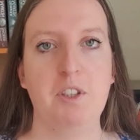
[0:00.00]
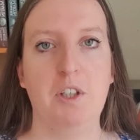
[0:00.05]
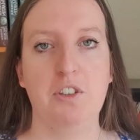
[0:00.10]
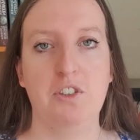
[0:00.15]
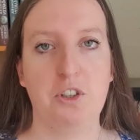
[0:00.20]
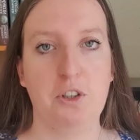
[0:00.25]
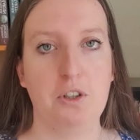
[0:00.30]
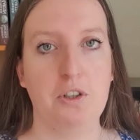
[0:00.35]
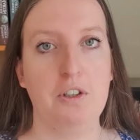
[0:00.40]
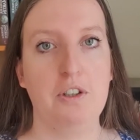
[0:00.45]

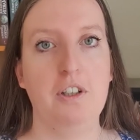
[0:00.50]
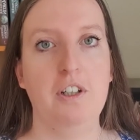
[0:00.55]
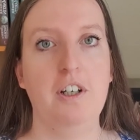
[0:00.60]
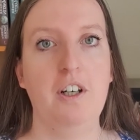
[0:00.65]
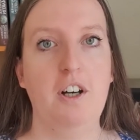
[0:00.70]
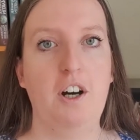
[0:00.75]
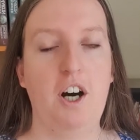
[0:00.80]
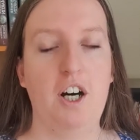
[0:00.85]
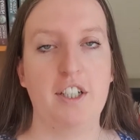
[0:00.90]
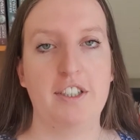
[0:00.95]
So
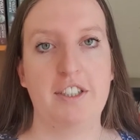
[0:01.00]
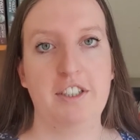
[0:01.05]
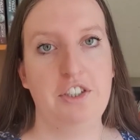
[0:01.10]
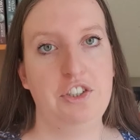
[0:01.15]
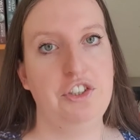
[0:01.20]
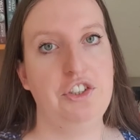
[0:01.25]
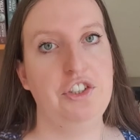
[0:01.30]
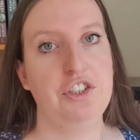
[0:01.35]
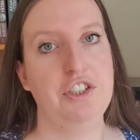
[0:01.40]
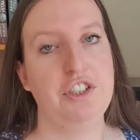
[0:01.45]
hot
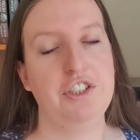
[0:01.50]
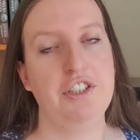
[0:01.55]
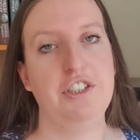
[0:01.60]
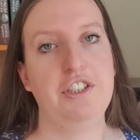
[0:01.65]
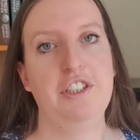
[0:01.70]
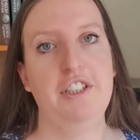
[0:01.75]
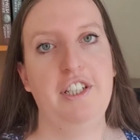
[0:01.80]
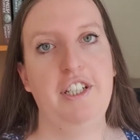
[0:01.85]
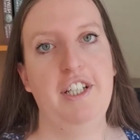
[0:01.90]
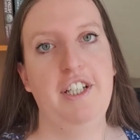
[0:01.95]
is
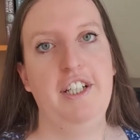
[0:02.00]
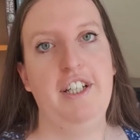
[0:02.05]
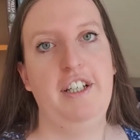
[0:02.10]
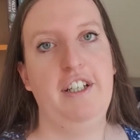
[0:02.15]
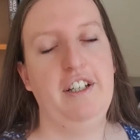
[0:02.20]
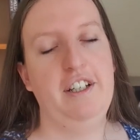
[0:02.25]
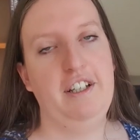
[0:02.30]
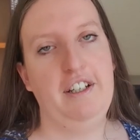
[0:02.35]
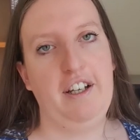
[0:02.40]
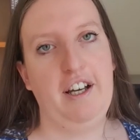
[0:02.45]
just
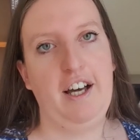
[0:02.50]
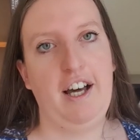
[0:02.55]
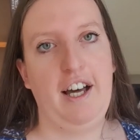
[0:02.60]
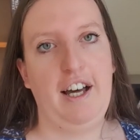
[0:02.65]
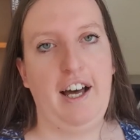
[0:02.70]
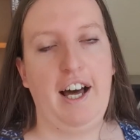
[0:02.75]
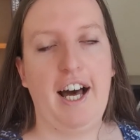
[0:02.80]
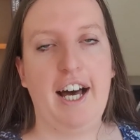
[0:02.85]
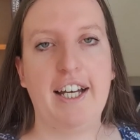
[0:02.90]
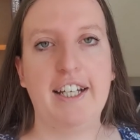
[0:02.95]
a
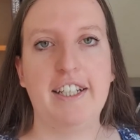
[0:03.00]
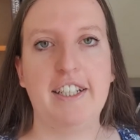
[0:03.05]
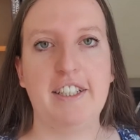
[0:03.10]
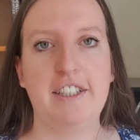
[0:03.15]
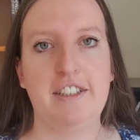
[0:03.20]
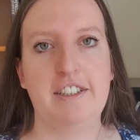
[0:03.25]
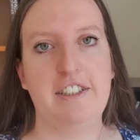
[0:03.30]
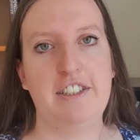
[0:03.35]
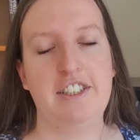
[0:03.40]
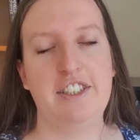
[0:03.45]

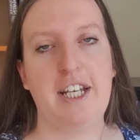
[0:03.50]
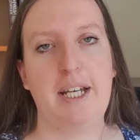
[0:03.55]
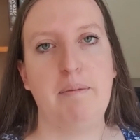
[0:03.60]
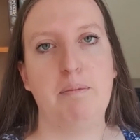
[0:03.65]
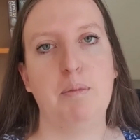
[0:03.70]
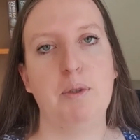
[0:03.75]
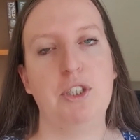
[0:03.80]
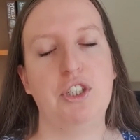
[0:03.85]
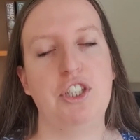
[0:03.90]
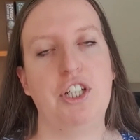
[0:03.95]
higher
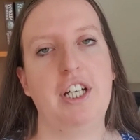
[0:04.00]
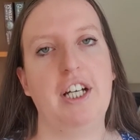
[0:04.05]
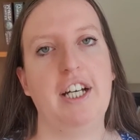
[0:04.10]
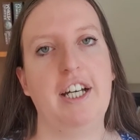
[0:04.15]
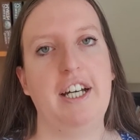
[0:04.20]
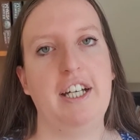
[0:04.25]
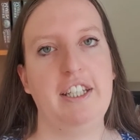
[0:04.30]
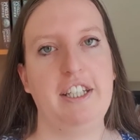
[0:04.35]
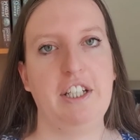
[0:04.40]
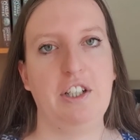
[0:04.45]
temperature,
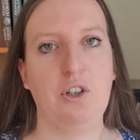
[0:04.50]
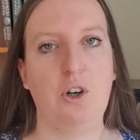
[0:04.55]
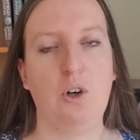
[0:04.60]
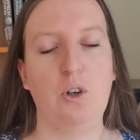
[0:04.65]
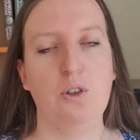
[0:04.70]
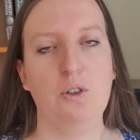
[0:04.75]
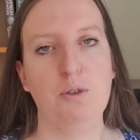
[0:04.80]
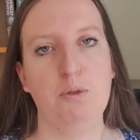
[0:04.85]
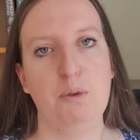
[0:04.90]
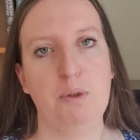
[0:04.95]
and then
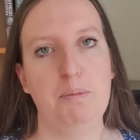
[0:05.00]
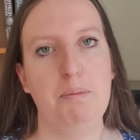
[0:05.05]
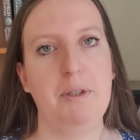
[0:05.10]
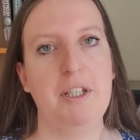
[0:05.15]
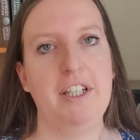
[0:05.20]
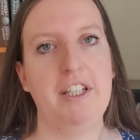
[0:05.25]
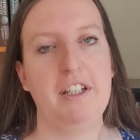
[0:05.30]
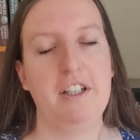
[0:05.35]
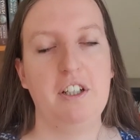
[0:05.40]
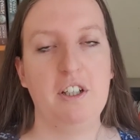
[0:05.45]
cold would
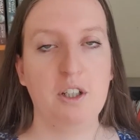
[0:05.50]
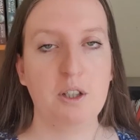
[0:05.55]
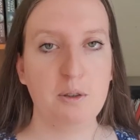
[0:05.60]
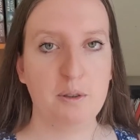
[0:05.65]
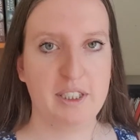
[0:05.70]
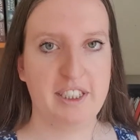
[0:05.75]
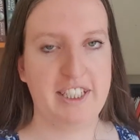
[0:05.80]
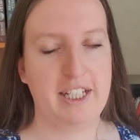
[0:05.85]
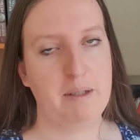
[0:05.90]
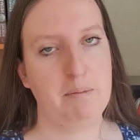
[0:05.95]
be a
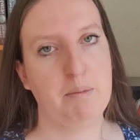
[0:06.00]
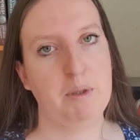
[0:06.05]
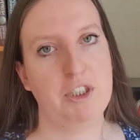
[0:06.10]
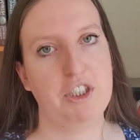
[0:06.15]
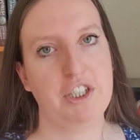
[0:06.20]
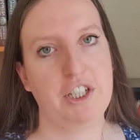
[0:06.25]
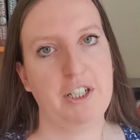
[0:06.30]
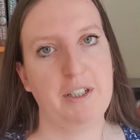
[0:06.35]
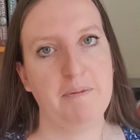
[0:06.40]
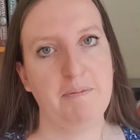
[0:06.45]
lower
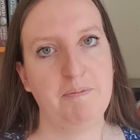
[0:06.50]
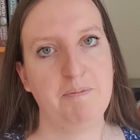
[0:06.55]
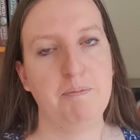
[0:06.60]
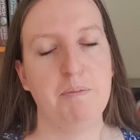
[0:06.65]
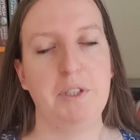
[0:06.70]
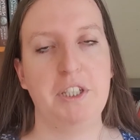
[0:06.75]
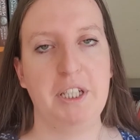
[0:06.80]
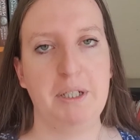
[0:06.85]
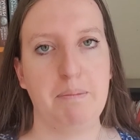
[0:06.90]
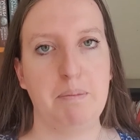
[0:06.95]
temperature,
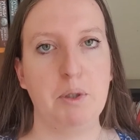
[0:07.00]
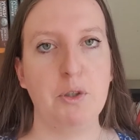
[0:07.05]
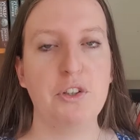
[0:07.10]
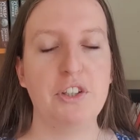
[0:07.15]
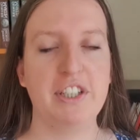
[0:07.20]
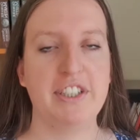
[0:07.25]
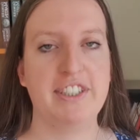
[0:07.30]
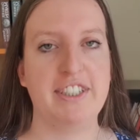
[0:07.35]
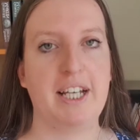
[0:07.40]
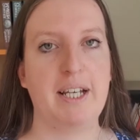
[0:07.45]
but they're both
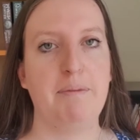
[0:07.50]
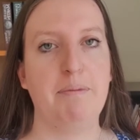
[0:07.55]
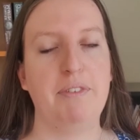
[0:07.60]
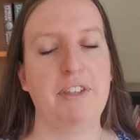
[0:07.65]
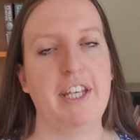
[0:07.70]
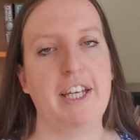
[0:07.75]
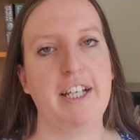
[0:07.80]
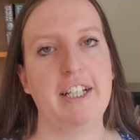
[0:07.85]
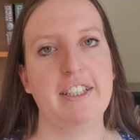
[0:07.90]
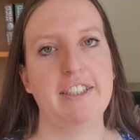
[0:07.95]
the same
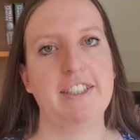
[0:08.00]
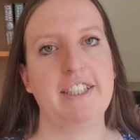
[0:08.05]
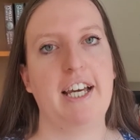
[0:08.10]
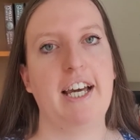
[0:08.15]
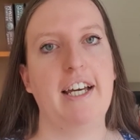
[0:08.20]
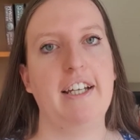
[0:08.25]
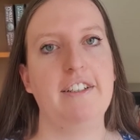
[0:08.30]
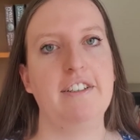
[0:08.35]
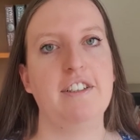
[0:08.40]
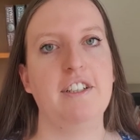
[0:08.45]
things.
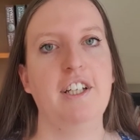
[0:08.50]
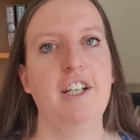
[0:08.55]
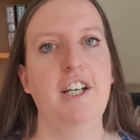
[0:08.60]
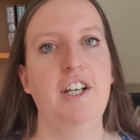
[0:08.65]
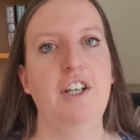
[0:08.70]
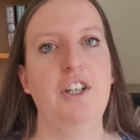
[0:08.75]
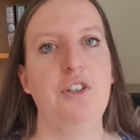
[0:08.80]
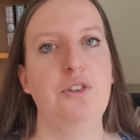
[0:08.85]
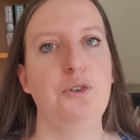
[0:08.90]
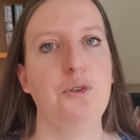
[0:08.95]
And
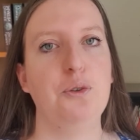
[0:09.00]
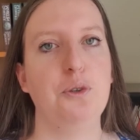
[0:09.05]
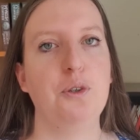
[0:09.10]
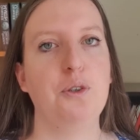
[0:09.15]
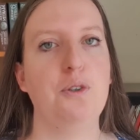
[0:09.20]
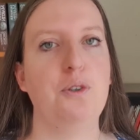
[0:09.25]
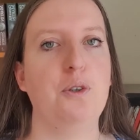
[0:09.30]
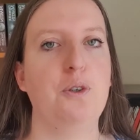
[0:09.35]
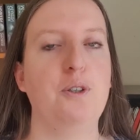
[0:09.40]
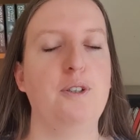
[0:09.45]
you
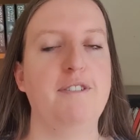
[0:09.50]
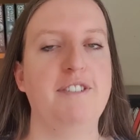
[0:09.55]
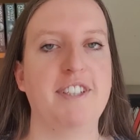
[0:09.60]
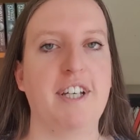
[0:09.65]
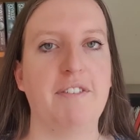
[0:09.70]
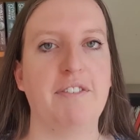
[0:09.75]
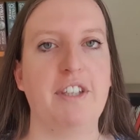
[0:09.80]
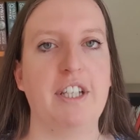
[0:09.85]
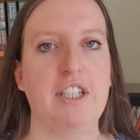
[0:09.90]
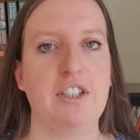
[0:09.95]
don't know if
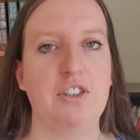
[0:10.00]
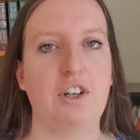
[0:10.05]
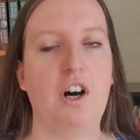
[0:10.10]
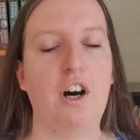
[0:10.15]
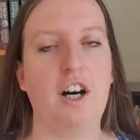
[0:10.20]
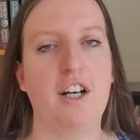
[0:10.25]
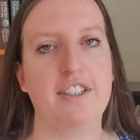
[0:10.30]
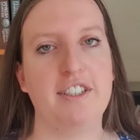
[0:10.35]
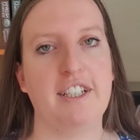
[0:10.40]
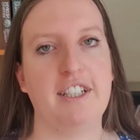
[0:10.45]
something's
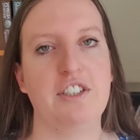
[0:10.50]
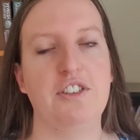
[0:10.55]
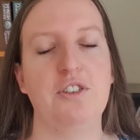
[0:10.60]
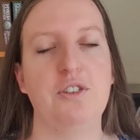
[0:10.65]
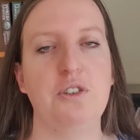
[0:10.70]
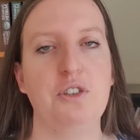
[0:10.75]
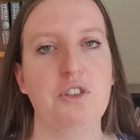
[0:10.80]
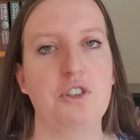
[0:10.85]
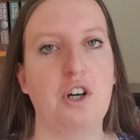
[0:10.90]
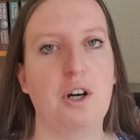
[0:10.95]
hot
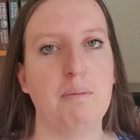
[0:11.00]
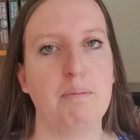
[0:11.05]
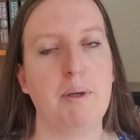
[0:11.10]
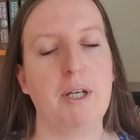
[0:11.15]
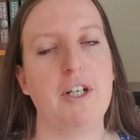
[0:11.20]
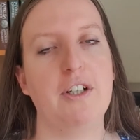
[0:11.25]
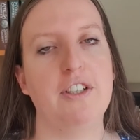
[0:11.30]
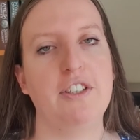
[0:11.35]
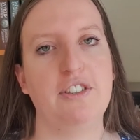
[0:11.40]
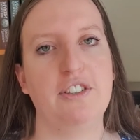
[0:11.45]
until you
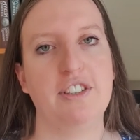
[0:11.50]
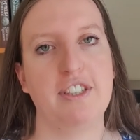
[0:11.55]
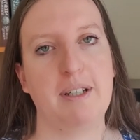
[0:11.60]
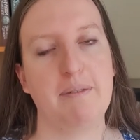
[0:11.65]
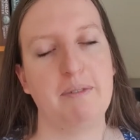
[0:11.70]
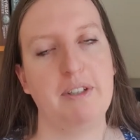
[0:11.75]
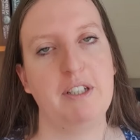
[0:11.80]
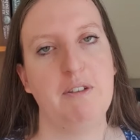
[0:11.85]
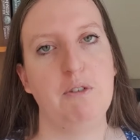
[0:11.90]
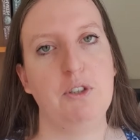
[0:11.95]
compare it to
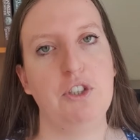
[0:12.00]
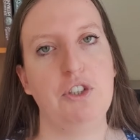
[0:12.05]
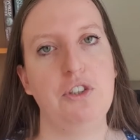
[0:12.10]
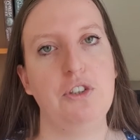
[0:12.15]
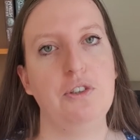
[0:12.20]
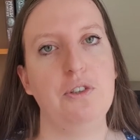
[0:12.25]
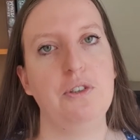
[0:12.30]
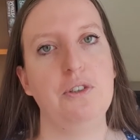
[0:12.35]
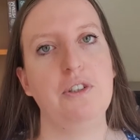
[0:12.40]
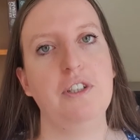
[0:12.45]
something which
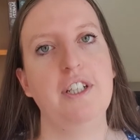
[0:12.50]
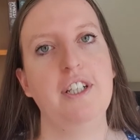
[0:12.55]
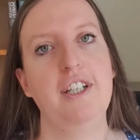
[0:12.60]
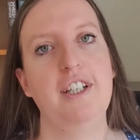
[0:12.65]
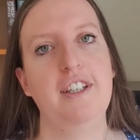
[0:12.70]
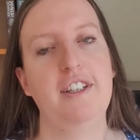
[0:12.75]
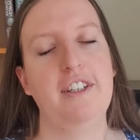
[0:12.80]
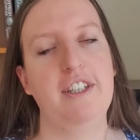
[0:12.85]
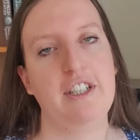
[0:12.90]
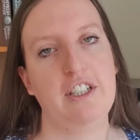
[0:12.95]
you
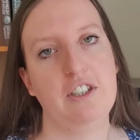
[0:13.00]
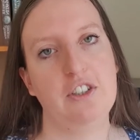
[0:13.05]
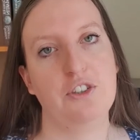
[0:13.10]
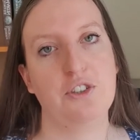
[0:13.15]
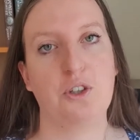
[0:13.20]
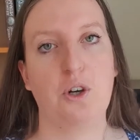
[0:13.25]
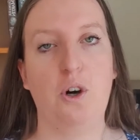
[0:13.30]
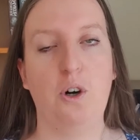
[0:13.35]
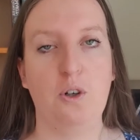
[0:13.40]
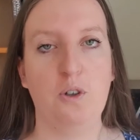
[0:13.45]
think is
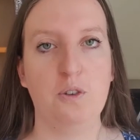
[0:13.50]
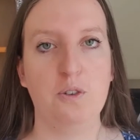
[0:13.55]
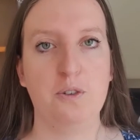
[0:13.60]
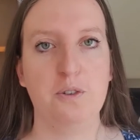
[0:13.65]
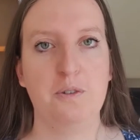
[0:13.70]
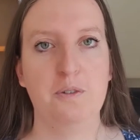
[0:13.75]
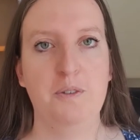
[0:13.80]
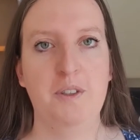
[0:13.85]
cold.